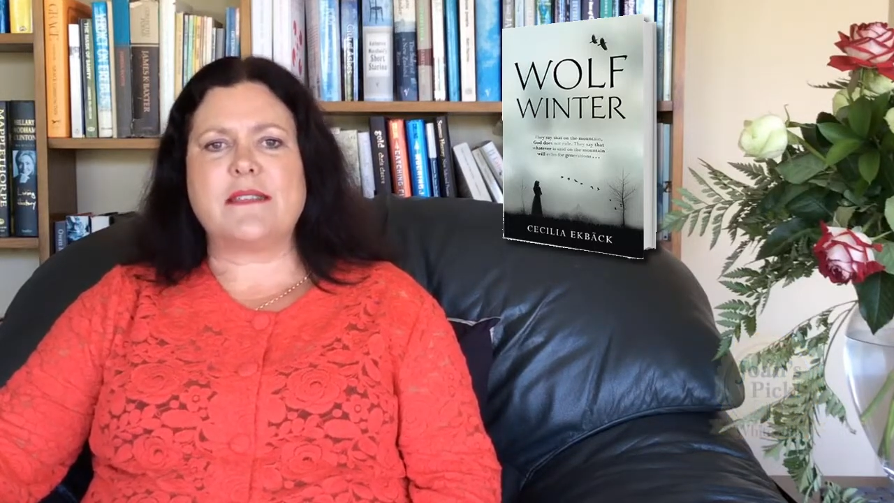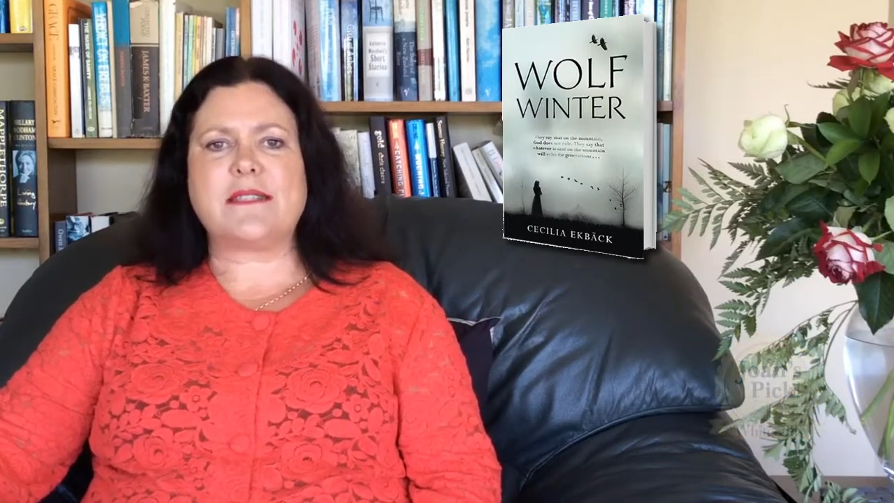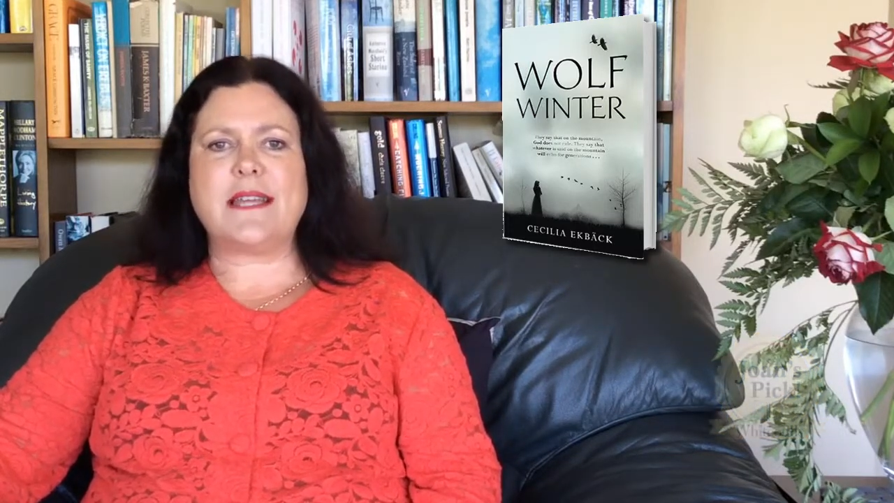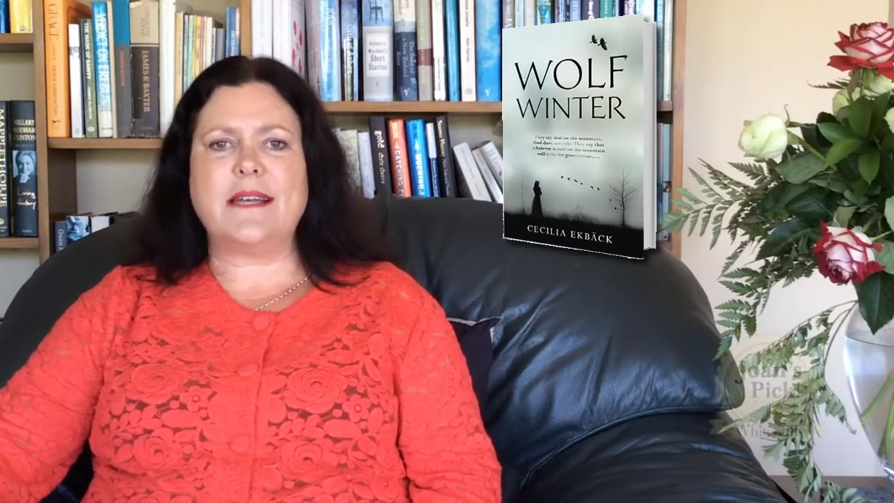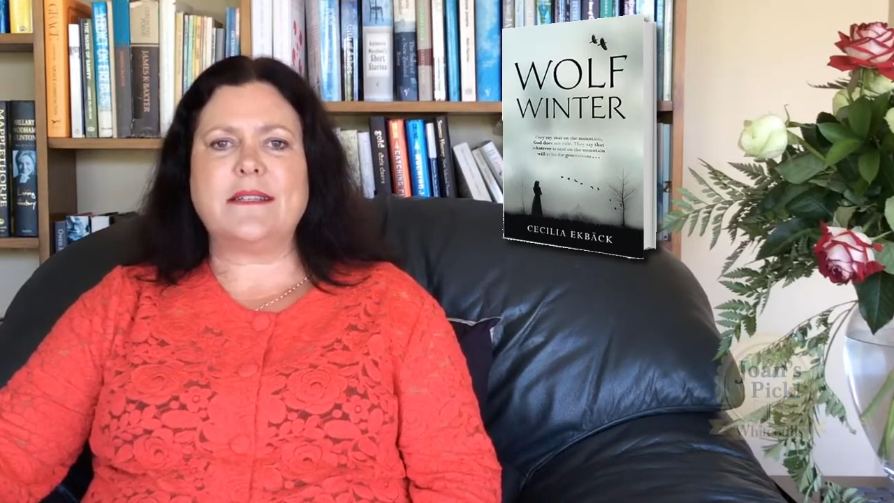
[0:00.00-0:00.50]
are
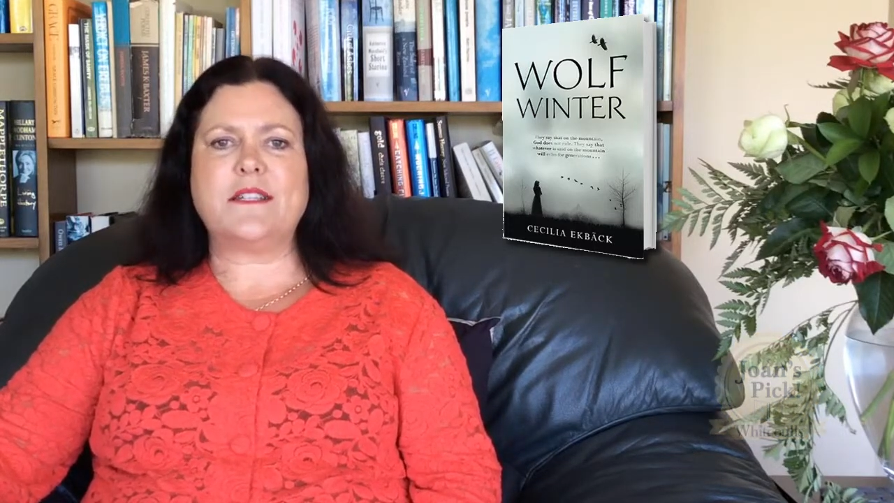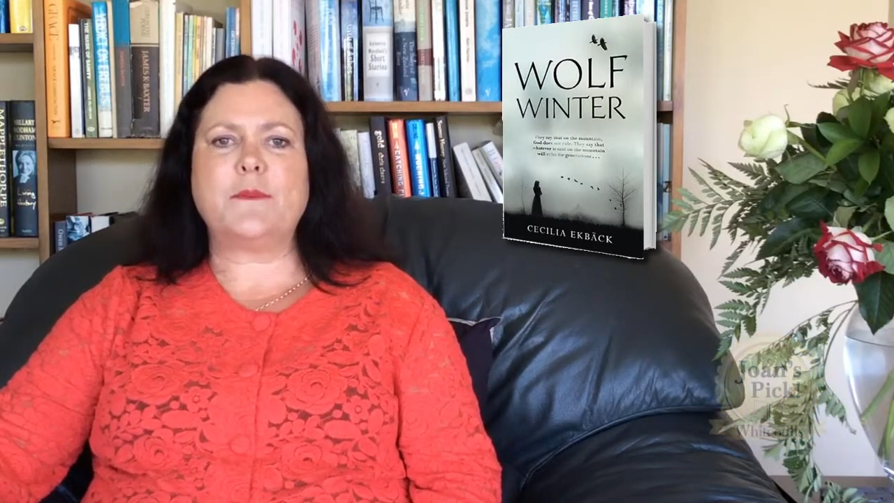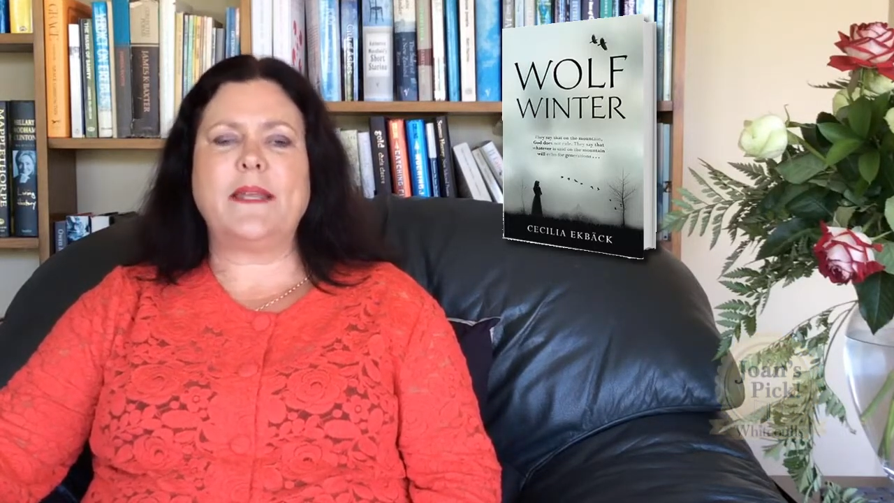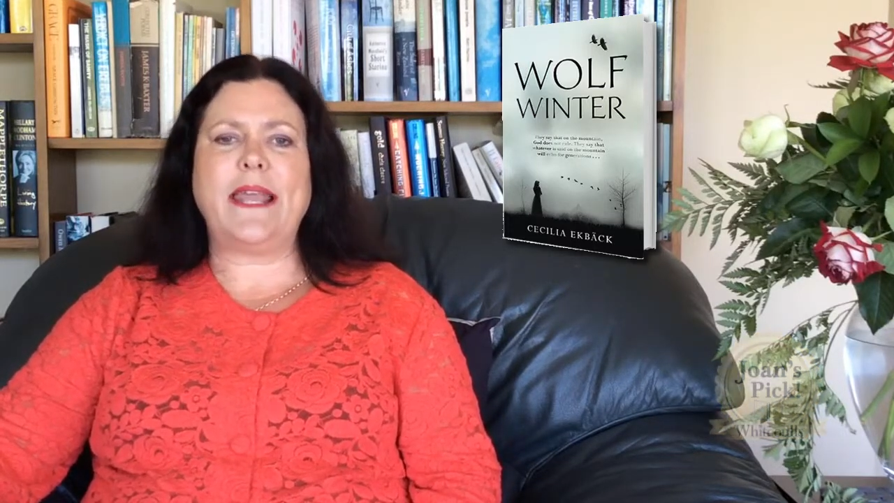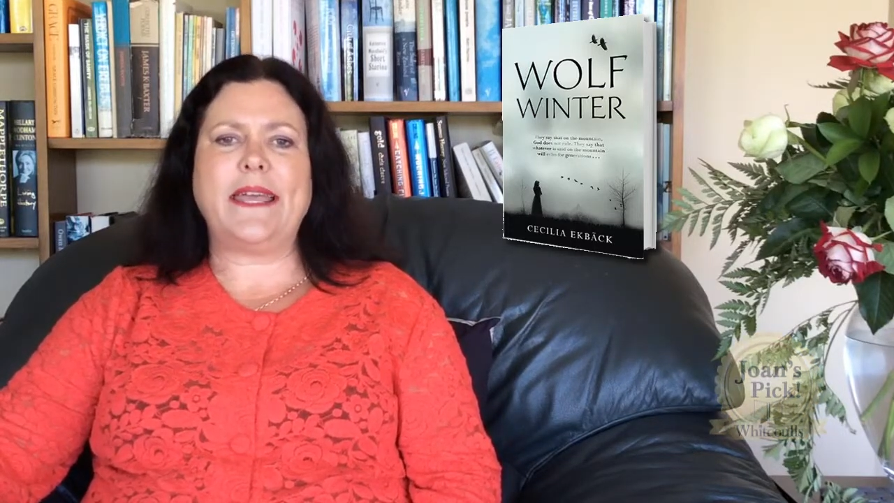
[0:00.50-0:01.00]
started to
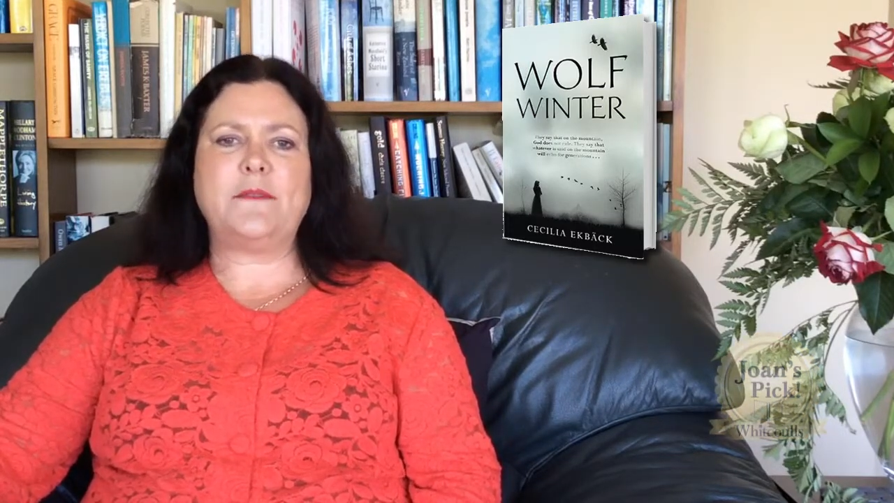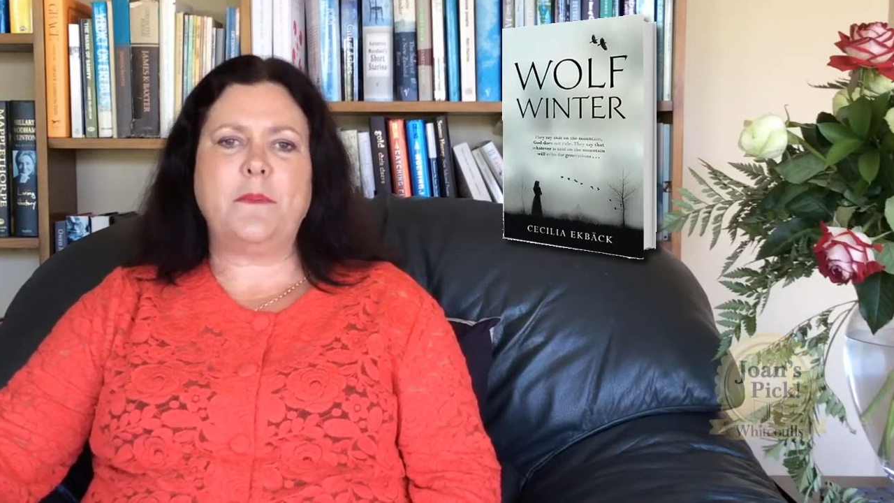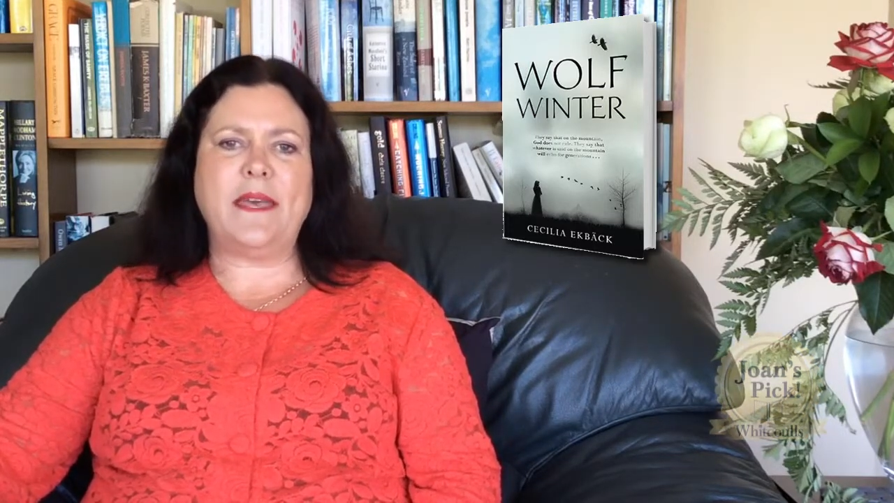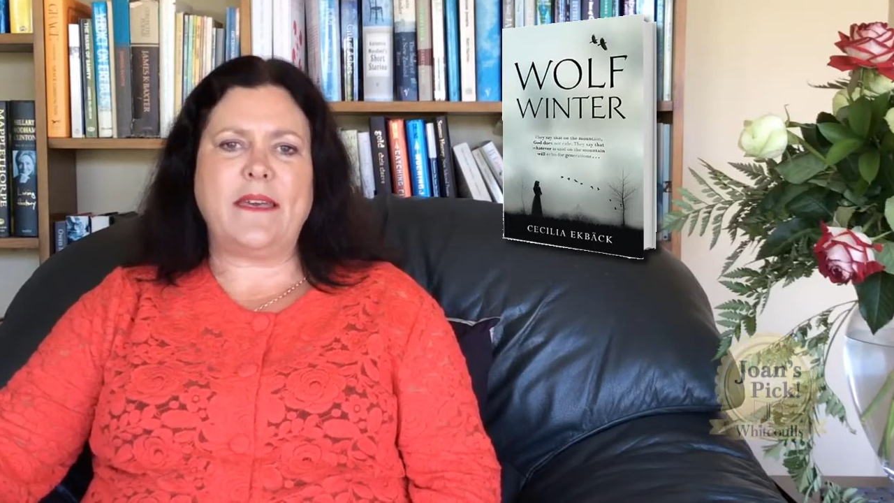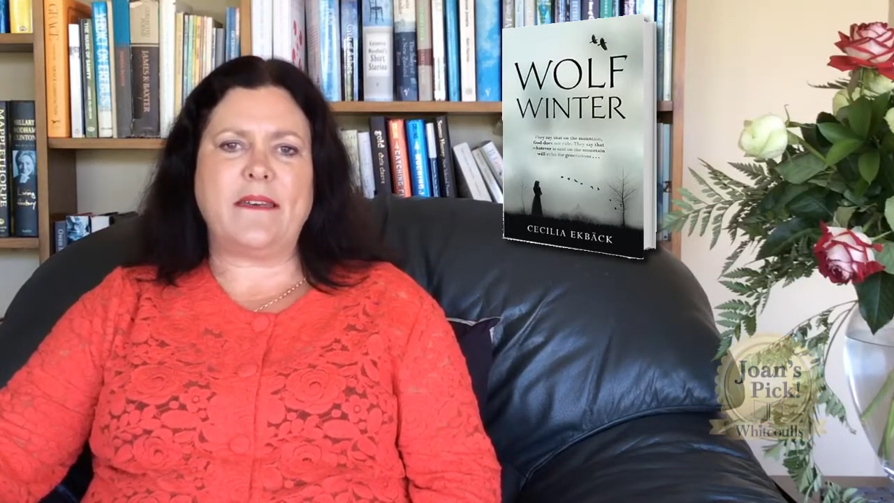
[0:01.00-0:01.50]
be laid
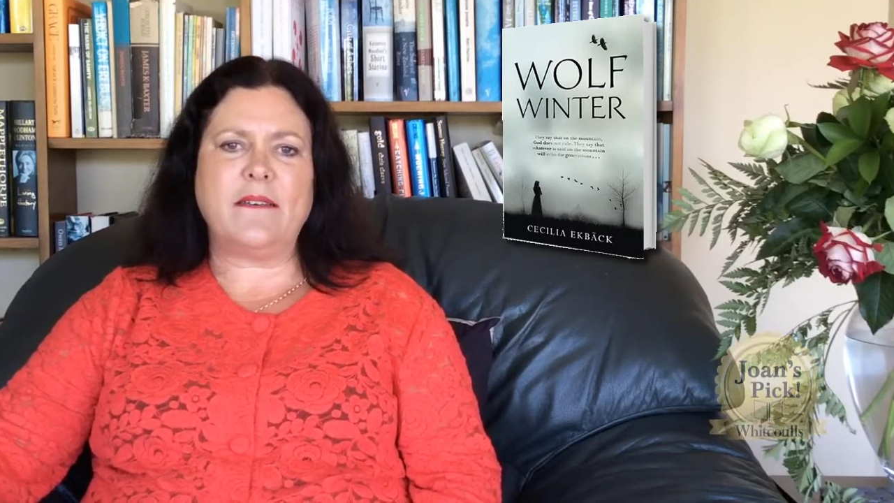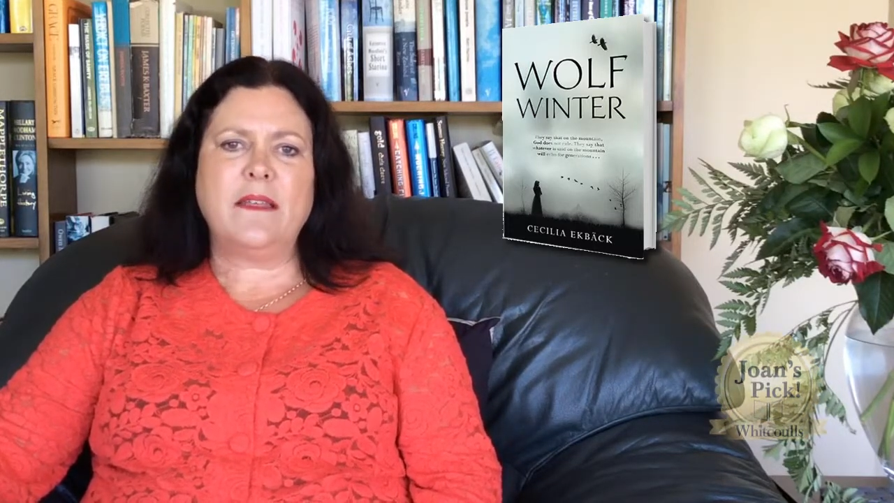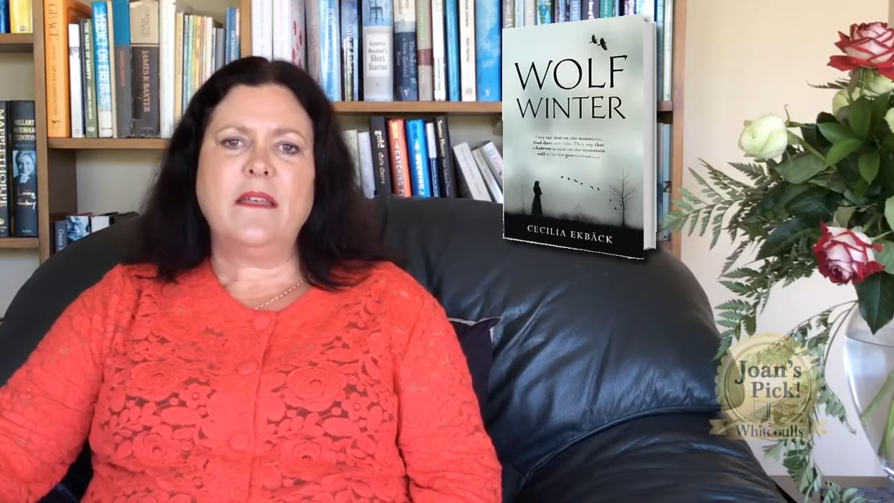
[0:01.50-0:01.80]
bare.